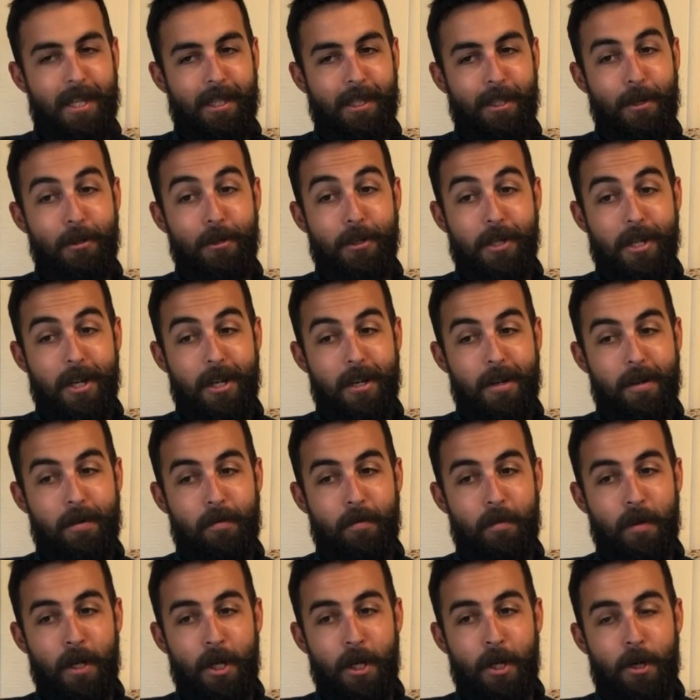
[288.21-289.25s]
There's
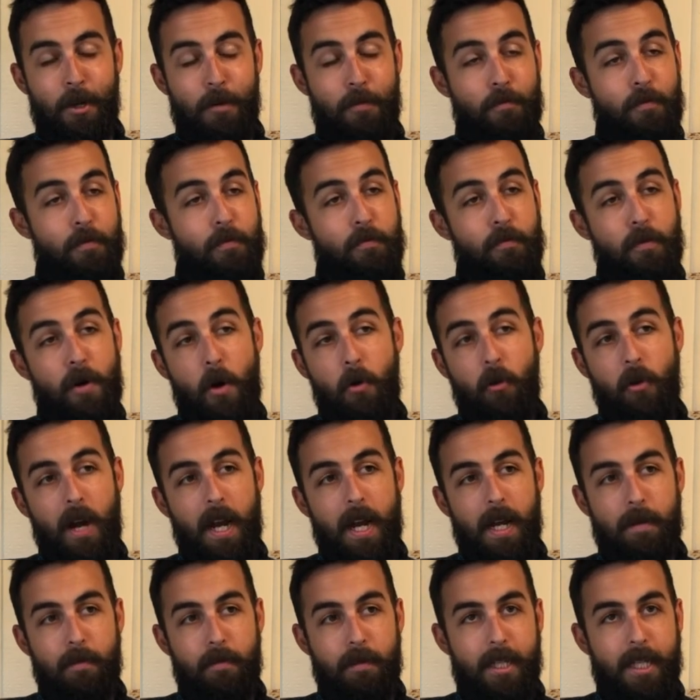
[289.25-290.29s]
some
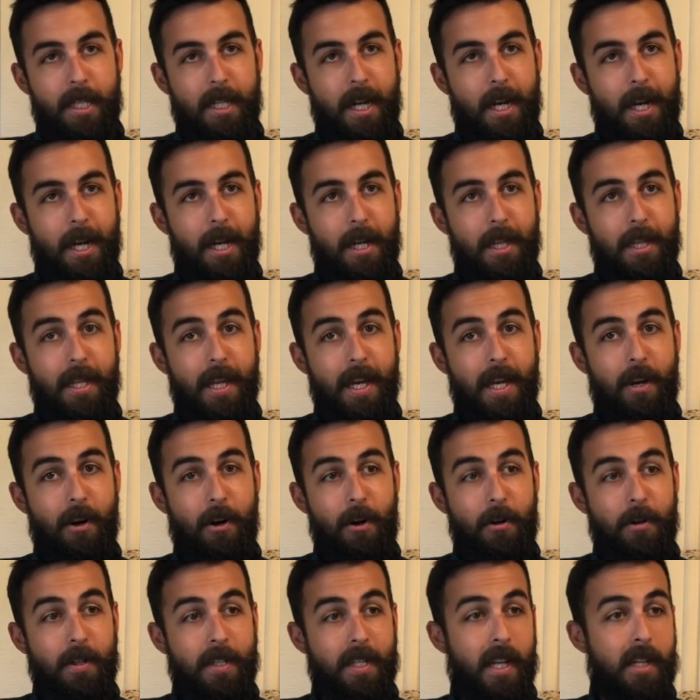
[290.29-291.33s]
programs that
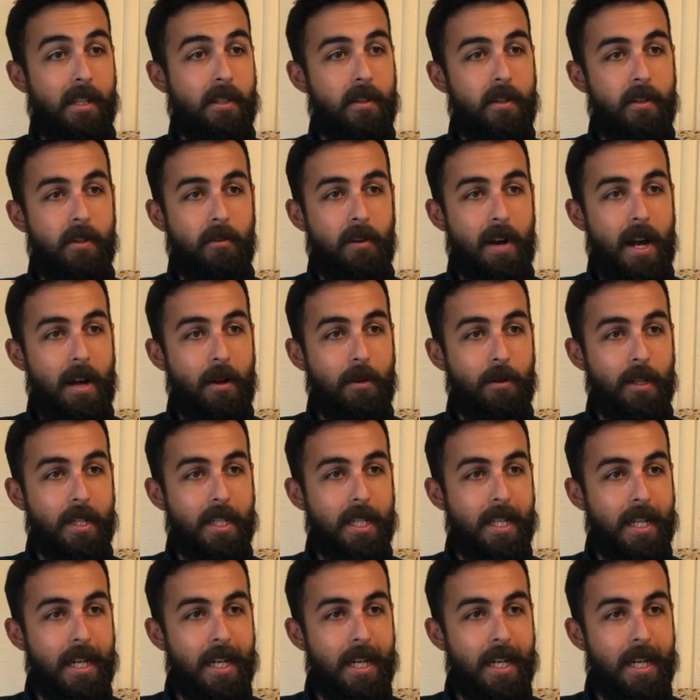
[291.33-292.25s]
are centered around